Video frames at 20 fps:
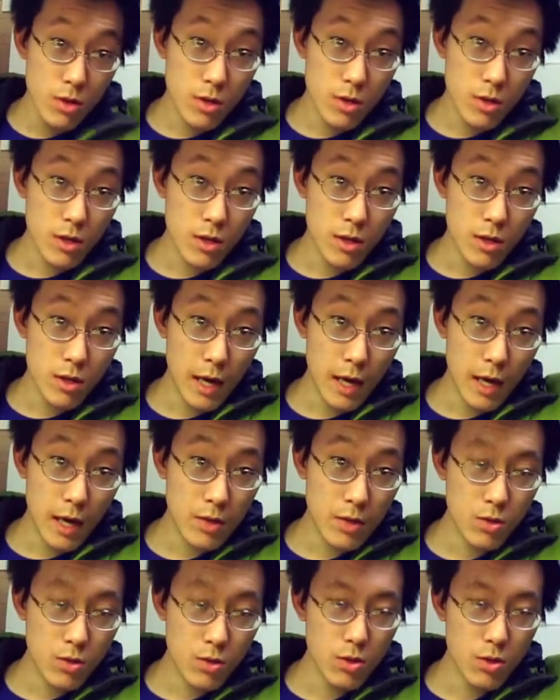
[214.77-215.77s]
the
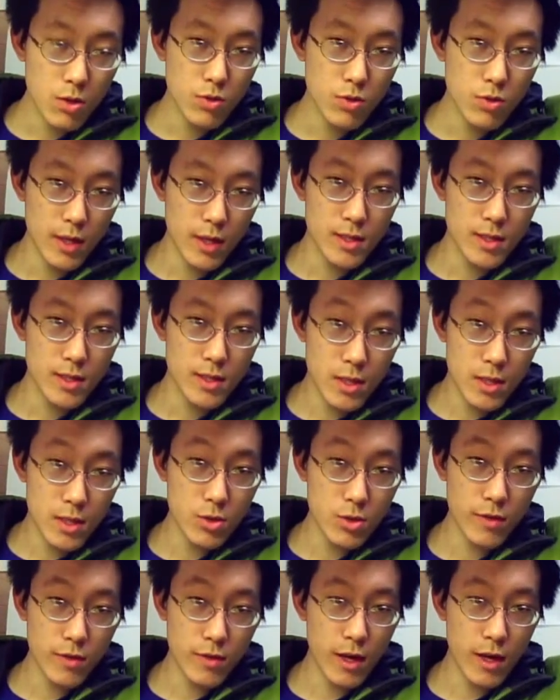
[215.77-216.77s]
cathode goes right in the
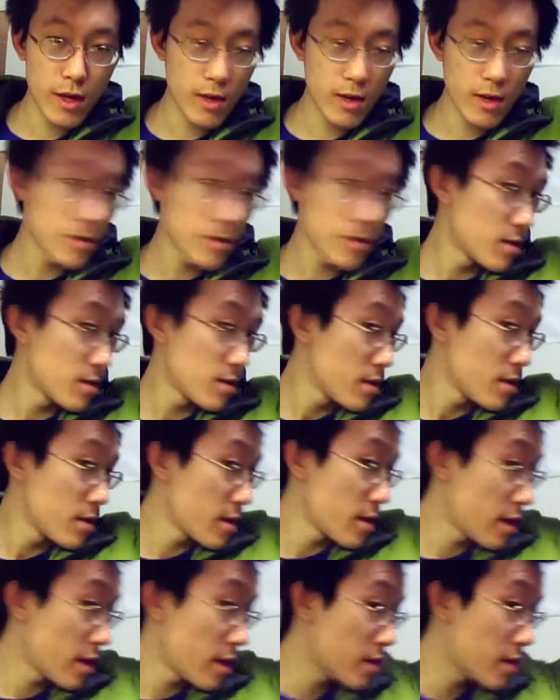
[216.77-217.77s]
center of the head,
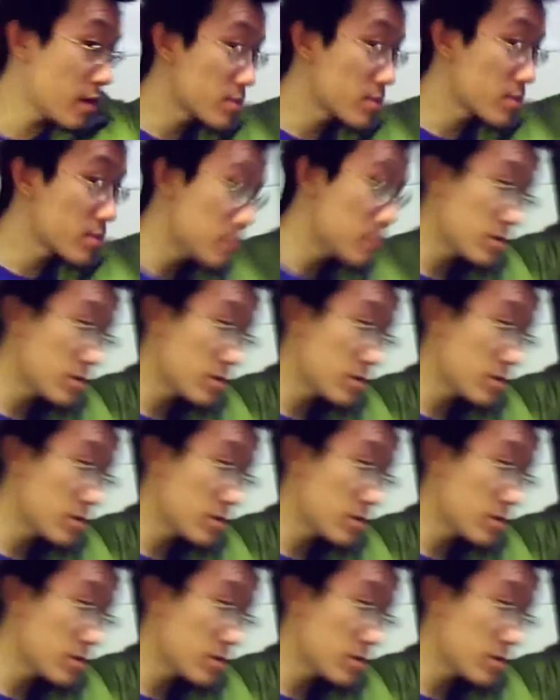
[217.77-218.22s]
and